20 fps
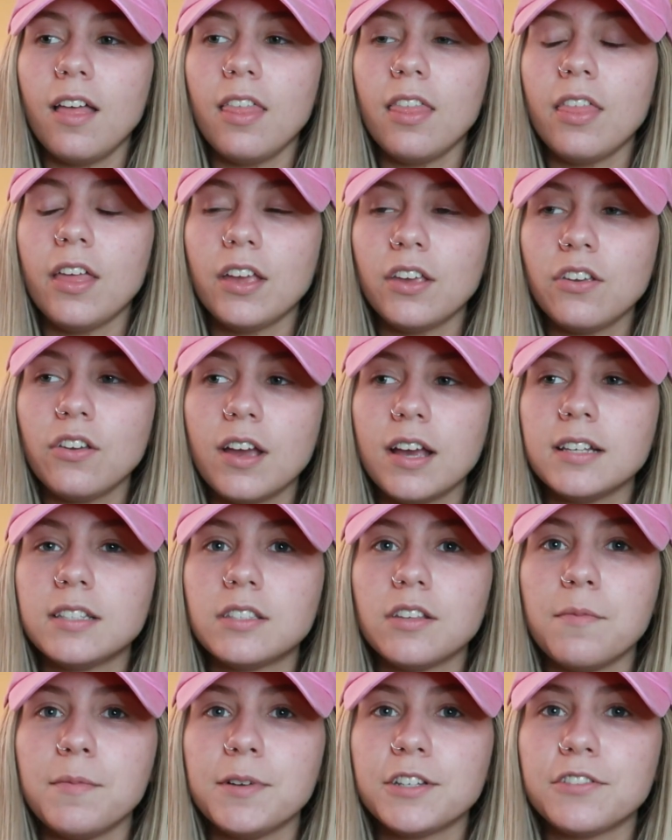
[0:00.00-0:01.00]
thank you guys
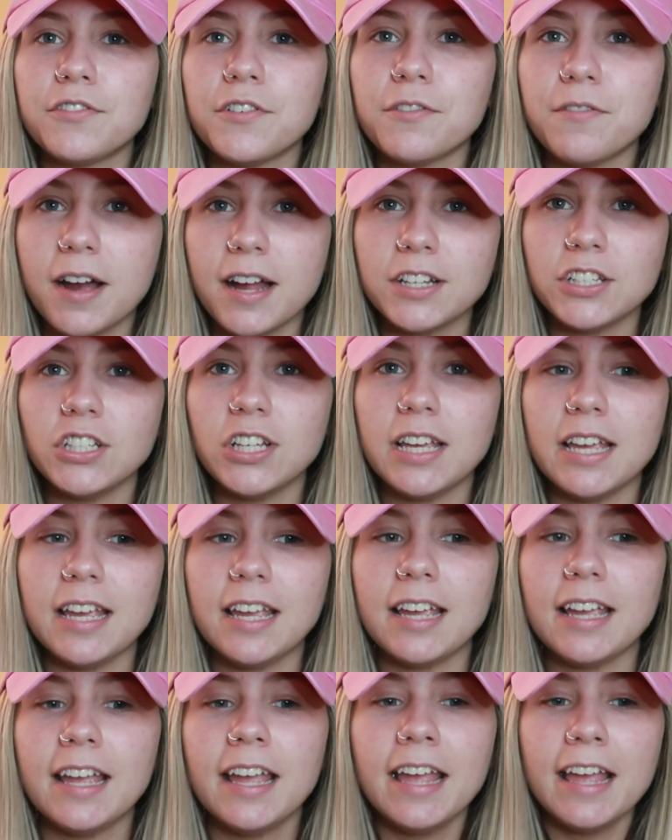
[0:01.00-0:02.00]
so much for
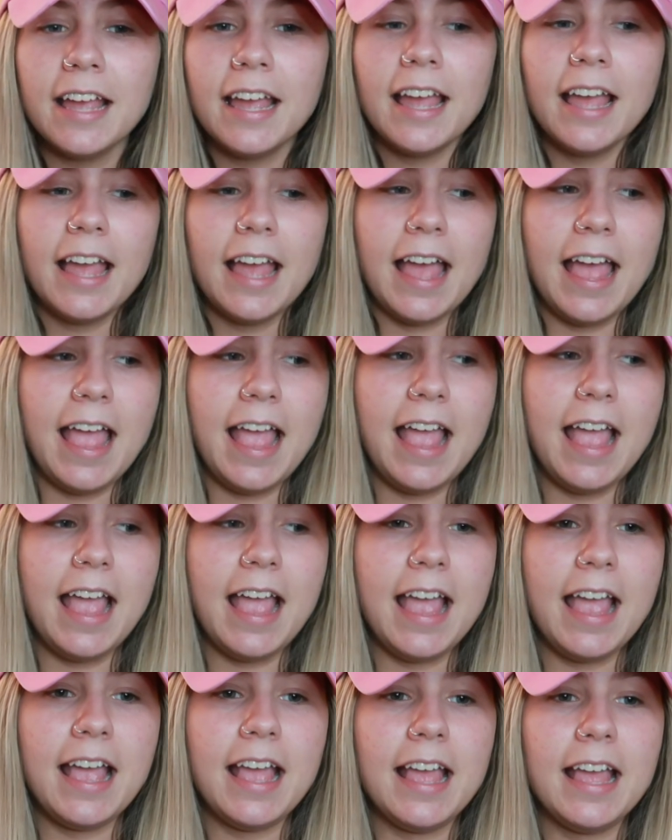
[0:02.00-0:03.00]
watching,
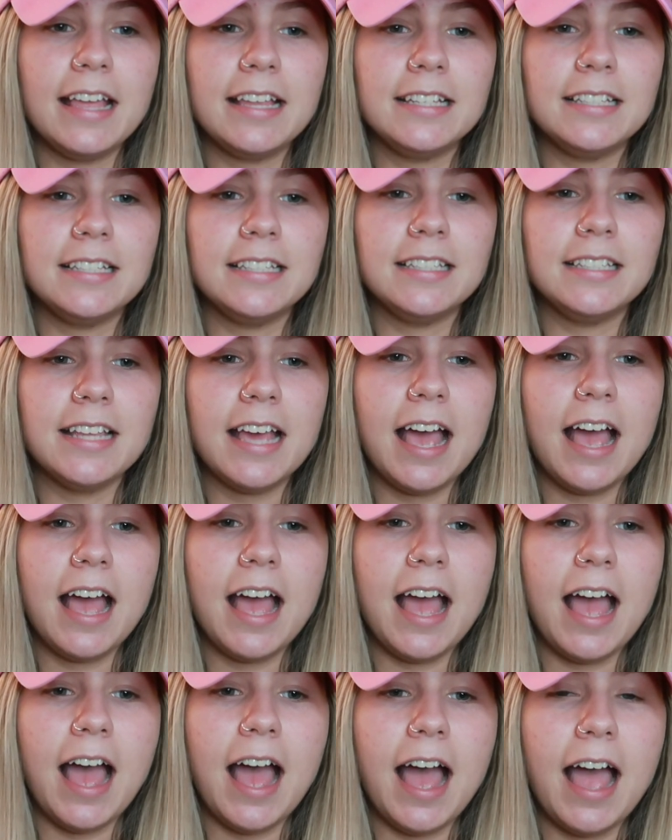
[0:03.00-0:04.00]
and
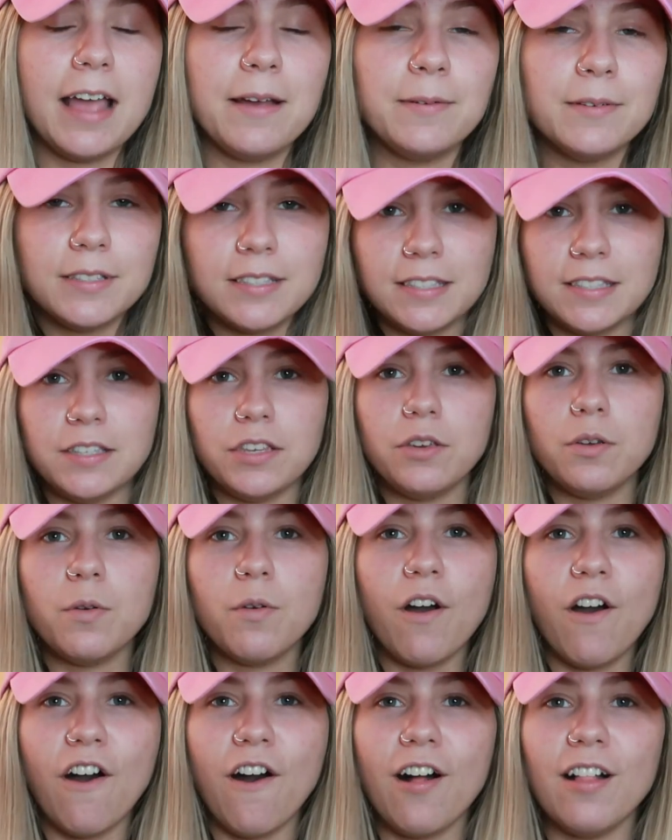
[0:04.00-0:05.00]
I will see
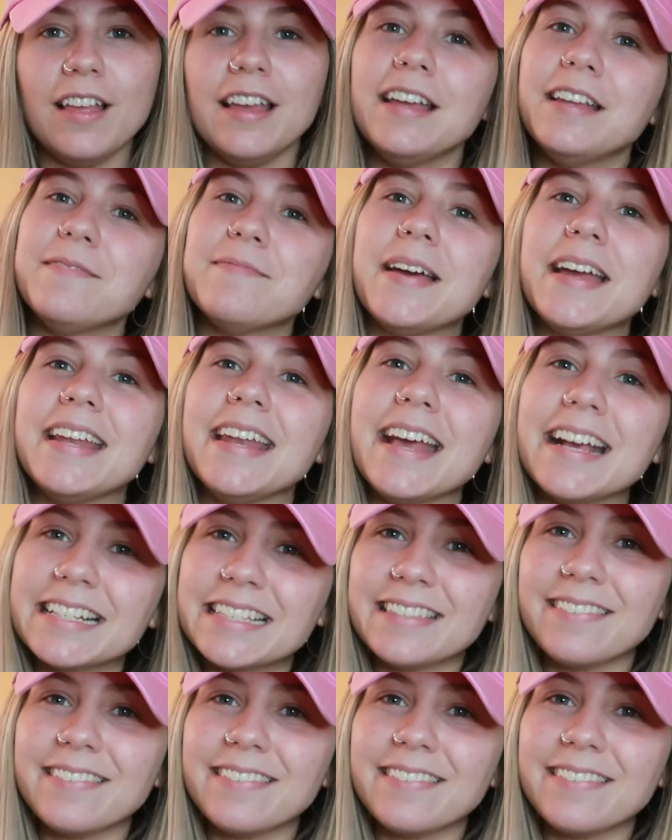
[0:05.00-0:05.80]
you all in my next